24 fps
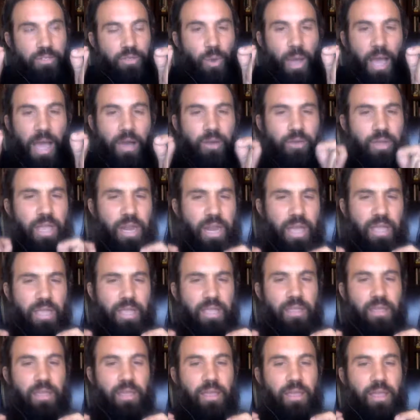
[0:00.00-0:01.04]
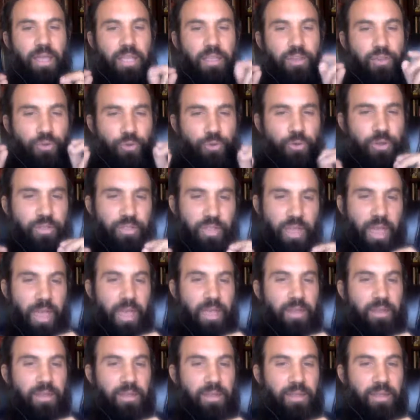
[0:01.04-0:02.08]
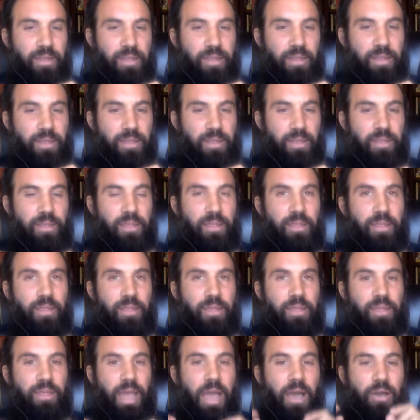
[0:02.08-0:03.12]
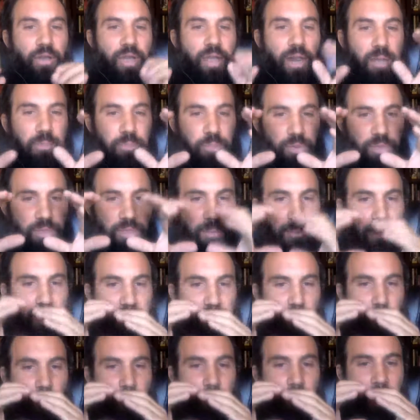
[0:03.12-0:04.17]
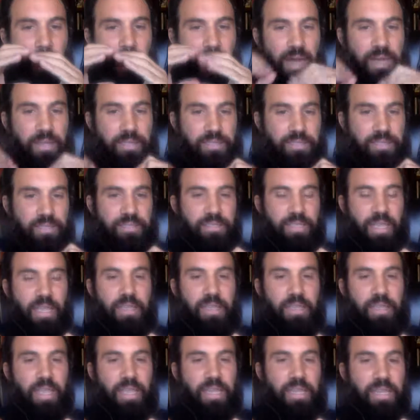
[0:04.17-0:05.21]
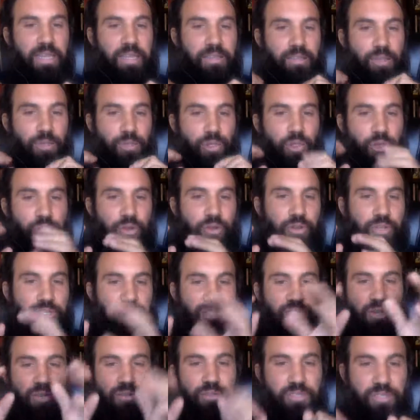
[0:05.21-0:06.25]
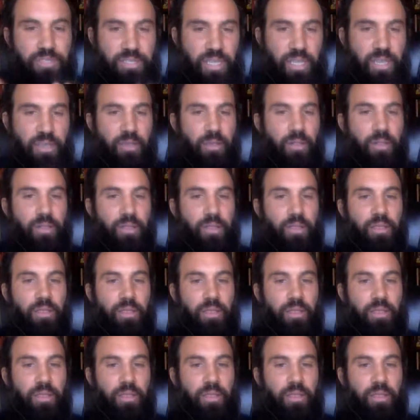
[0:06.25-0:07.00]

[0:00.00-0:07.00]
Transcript: So how can I ignore that? How can I put them into a box and say that they need to learn a certain skill?